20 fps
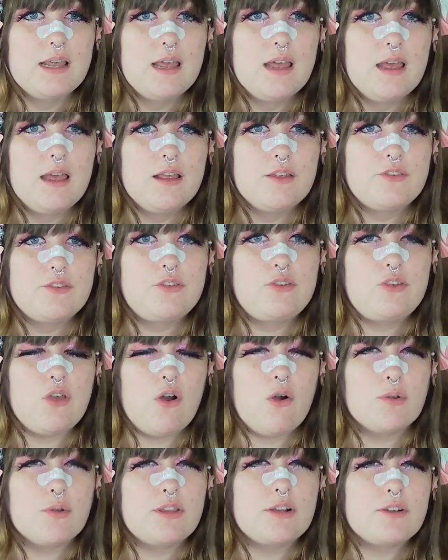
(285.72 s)

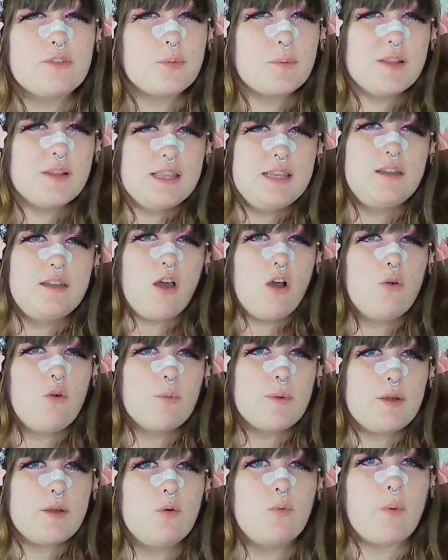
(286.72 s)
So there's really no
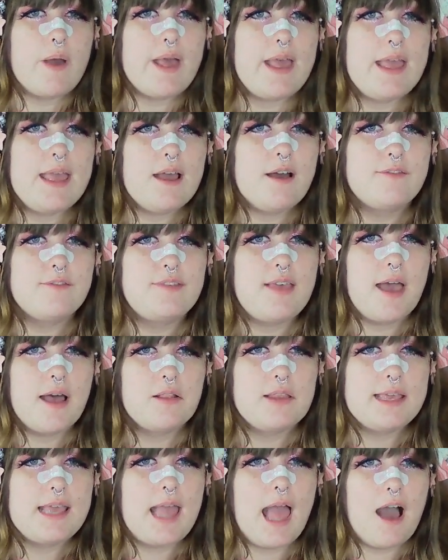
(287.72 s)
real way of
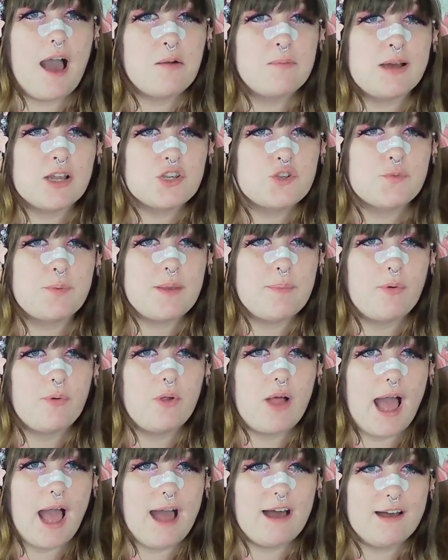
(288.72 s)
telling how much people
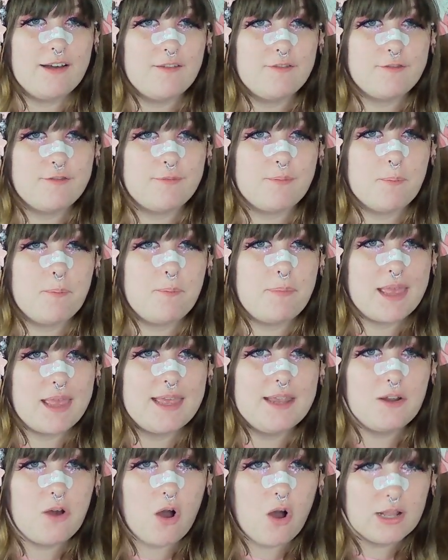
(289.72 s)
have
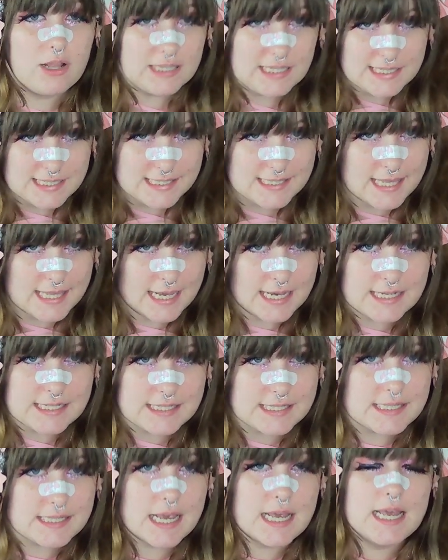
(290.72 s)
bid on these
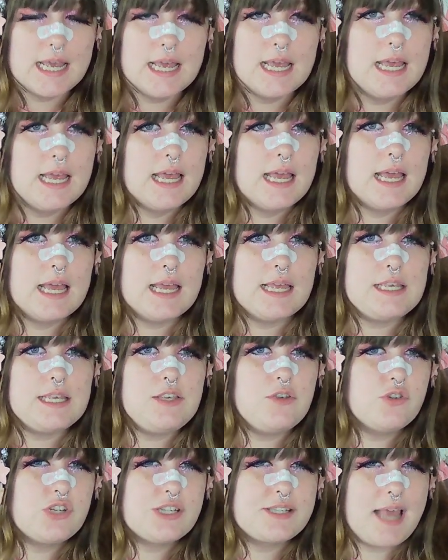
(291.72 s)
things.
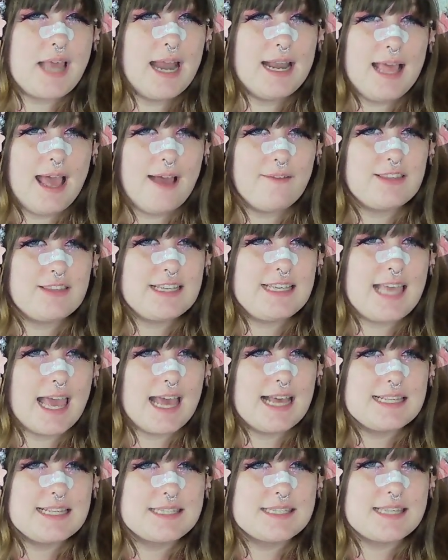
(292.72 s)
You just kind of have to
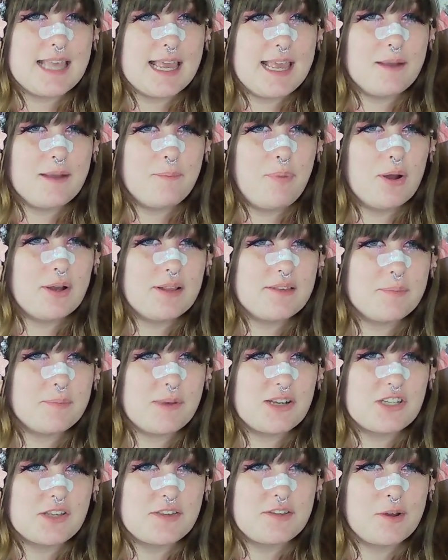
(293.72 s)
guess and put as
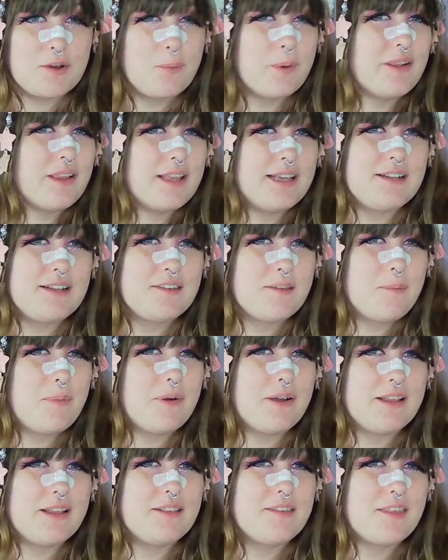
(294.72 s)
much as you're willing to
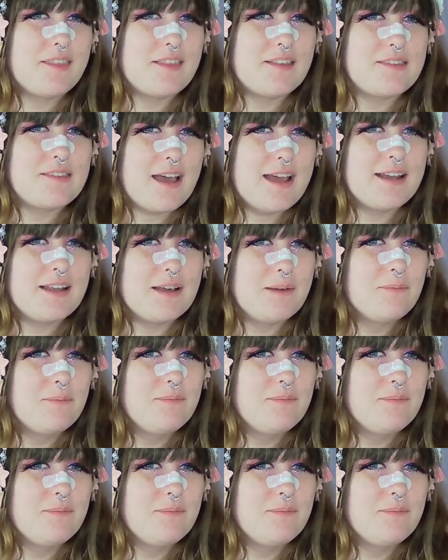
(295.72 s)
put into this item.